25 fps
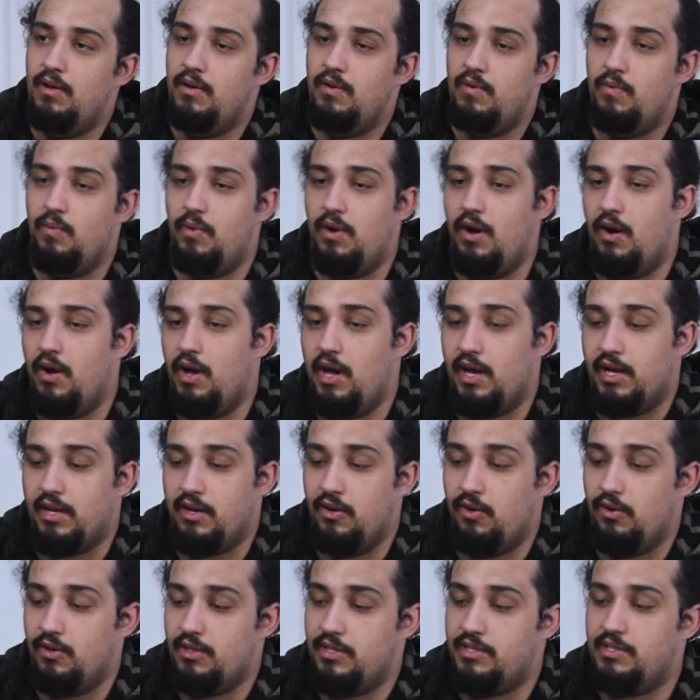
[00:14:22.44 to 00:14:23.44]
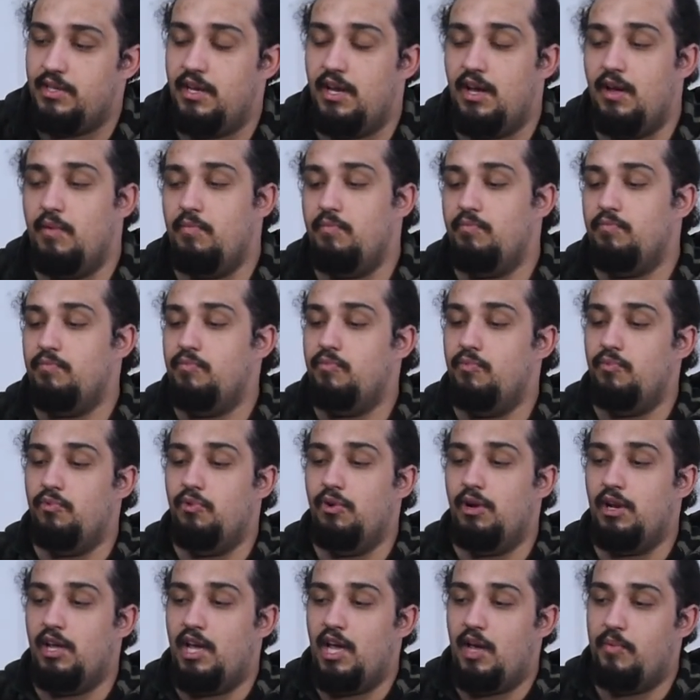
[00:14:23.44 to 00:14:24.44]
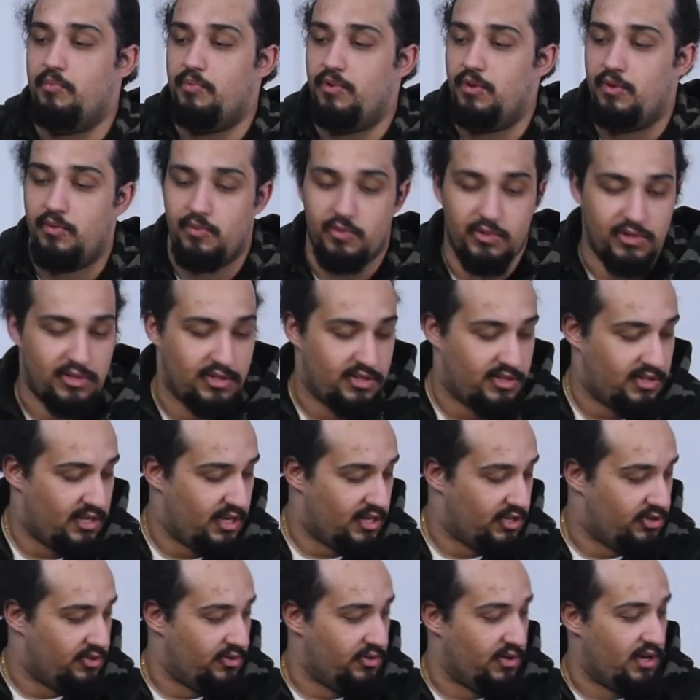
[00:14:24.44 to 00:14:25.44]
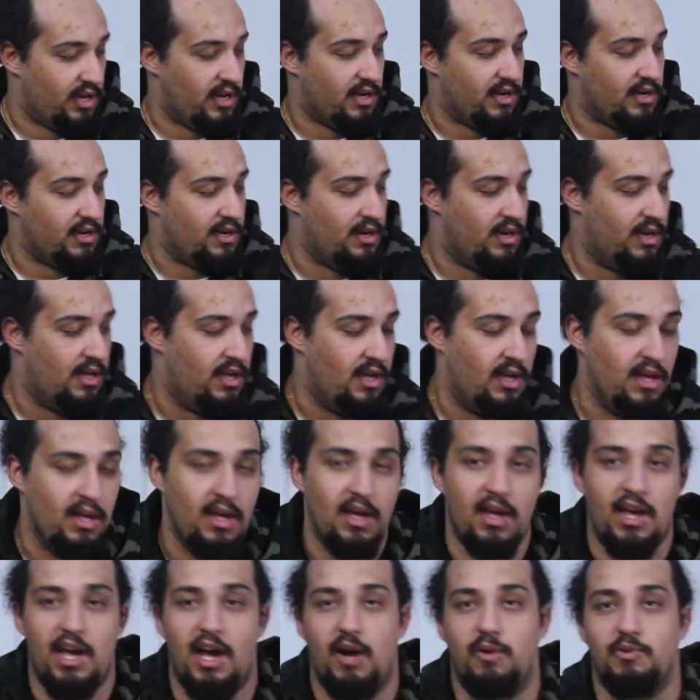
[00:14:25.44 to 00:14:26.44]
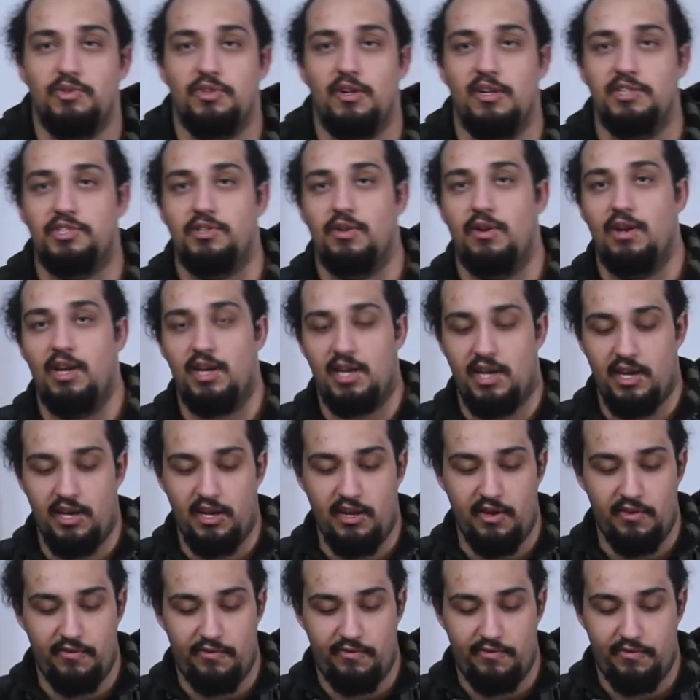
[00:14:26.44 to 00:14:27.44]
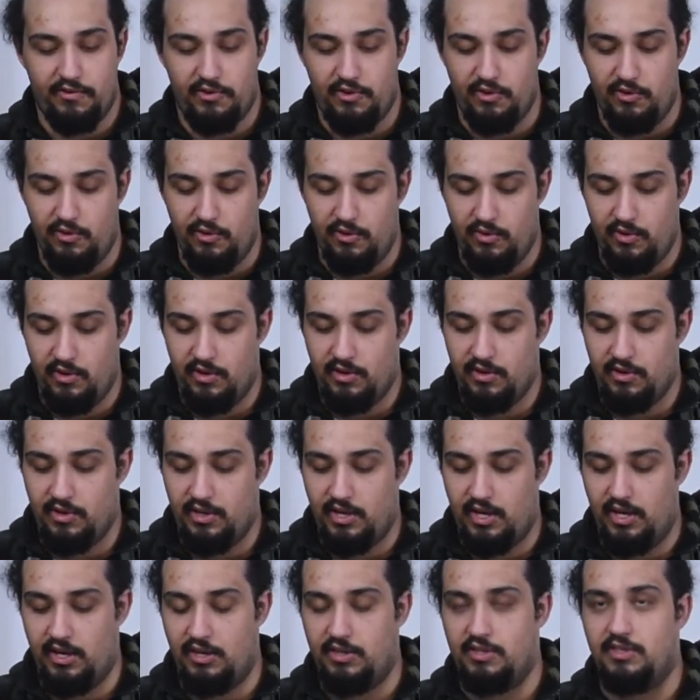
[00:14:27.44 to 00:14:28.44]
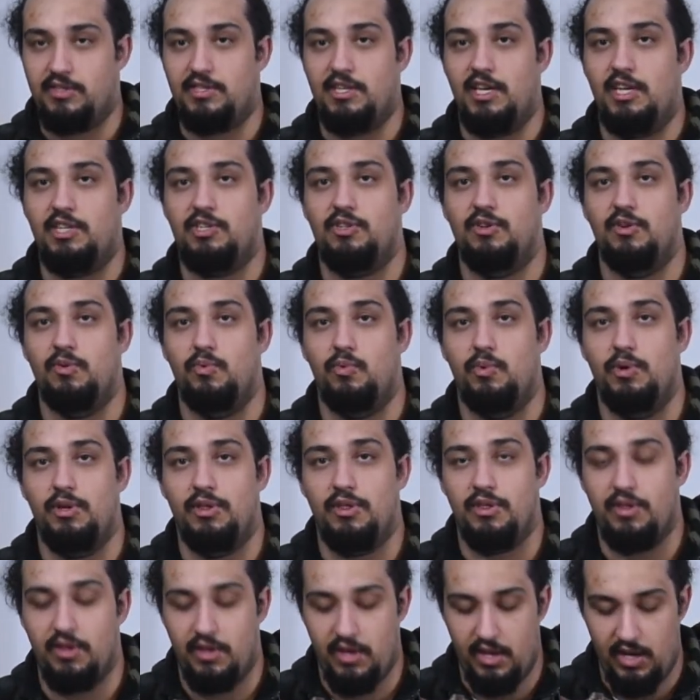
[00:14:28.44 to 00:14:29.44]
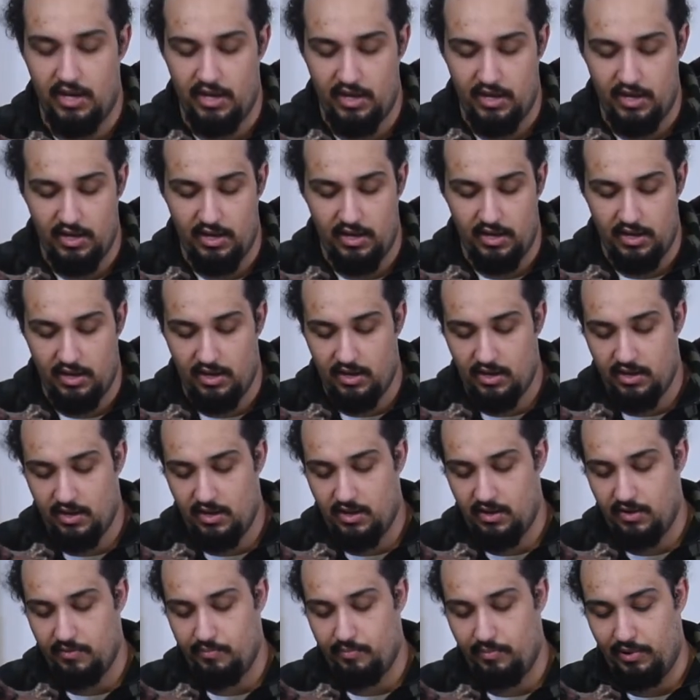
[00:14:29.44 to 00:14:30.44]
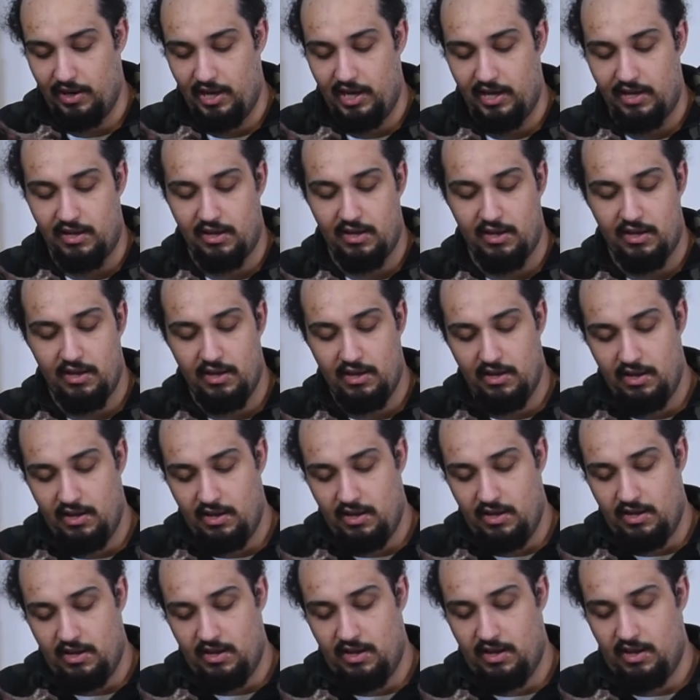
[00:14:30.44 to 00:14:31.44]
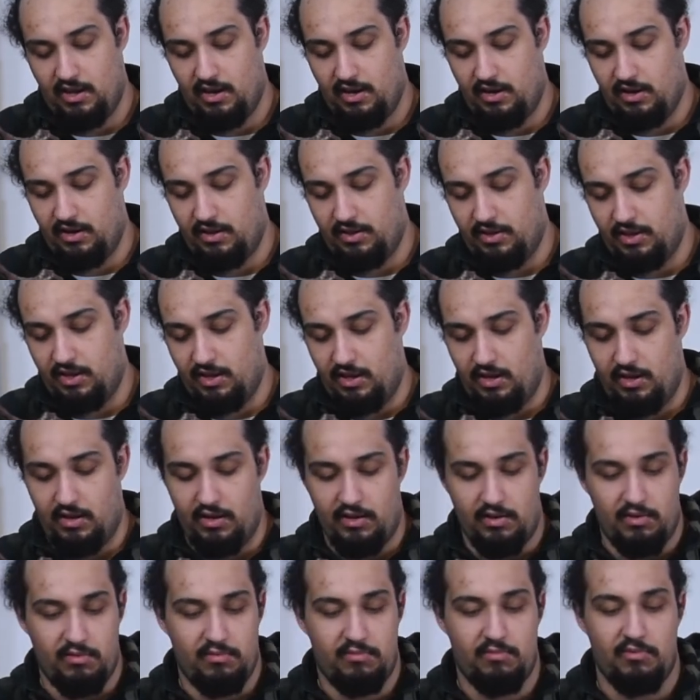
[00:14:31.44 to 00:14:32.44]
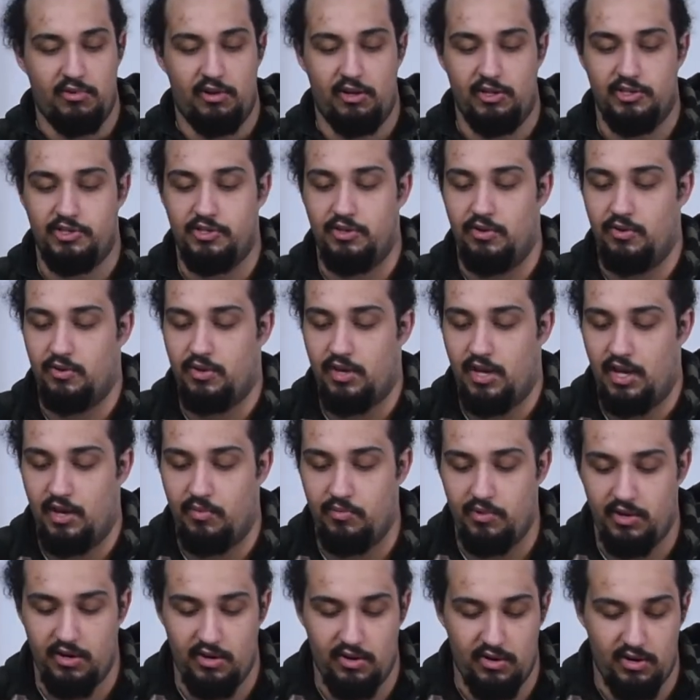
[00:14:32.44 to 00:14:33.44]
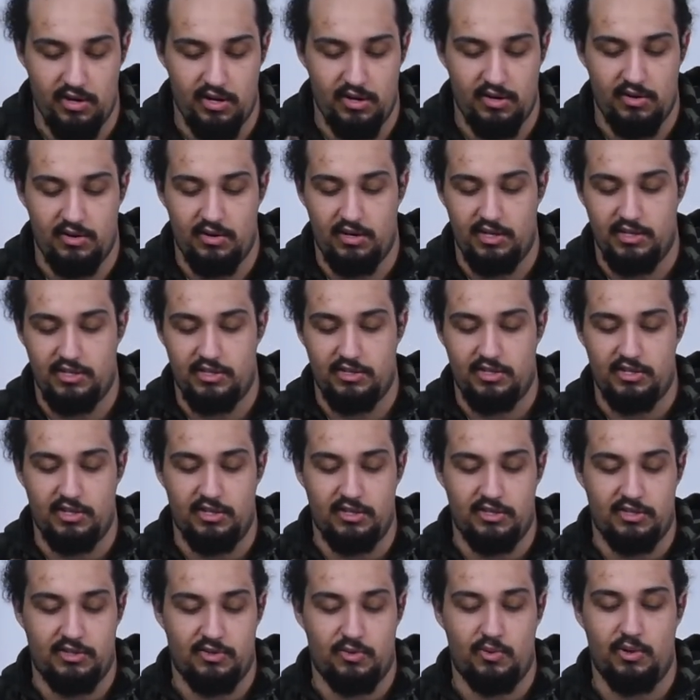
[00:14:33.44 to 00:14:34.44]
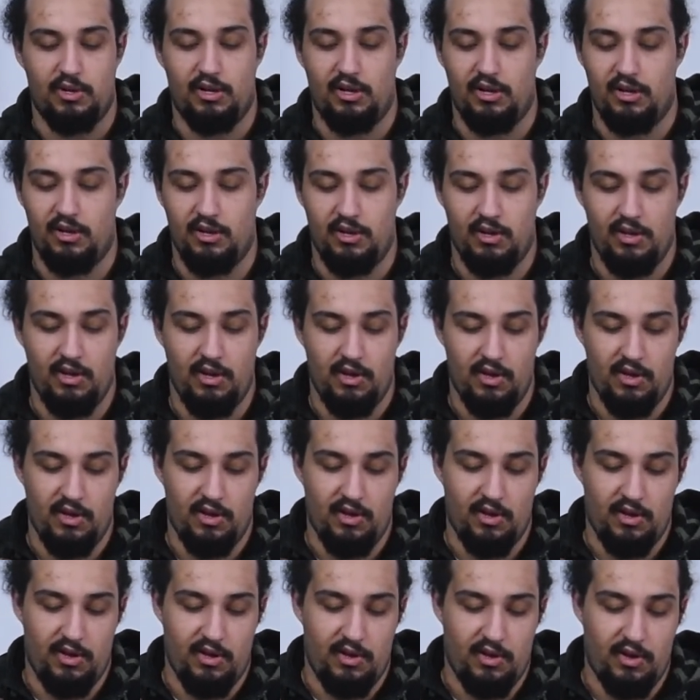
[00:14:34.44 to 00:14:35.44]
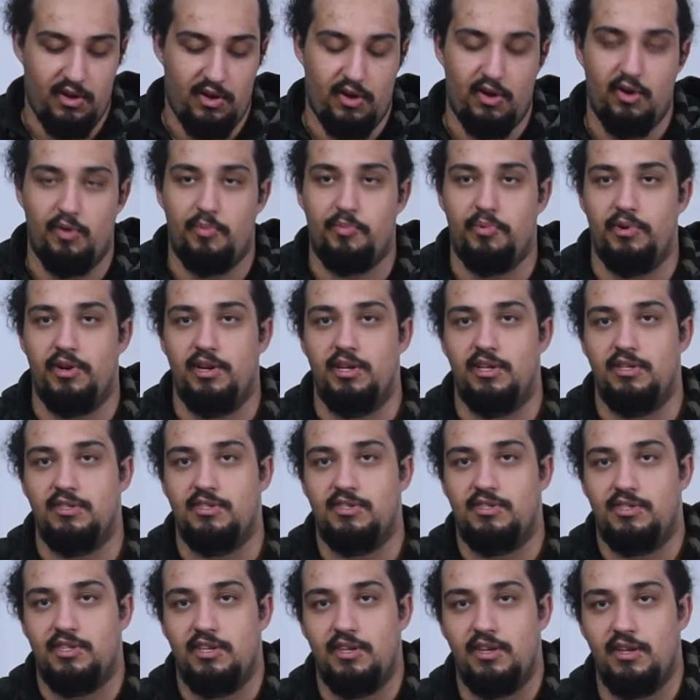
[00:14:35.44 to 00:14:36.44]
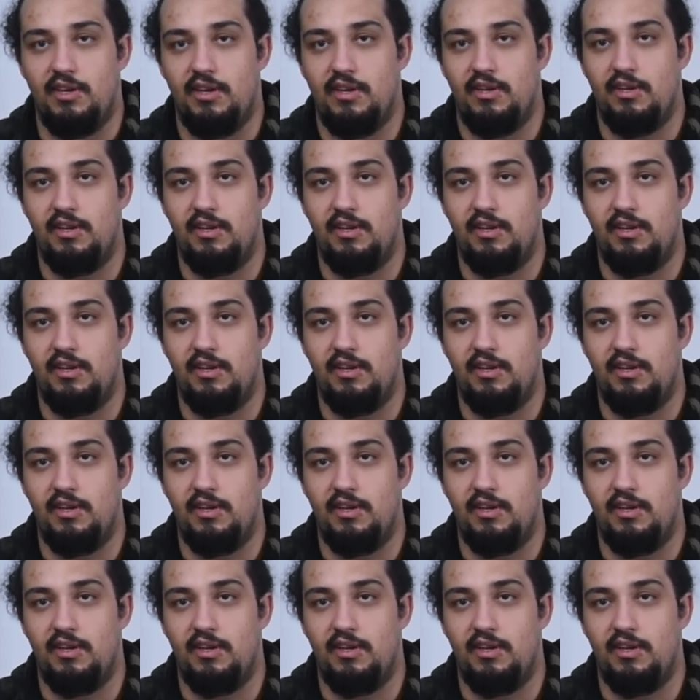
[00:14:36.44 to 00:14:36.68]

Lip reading: wow, I can only say I'm really happy with the statue. And I was also lucky enough to get a statue with a plaque, and that also came here. And let's just quickly open and see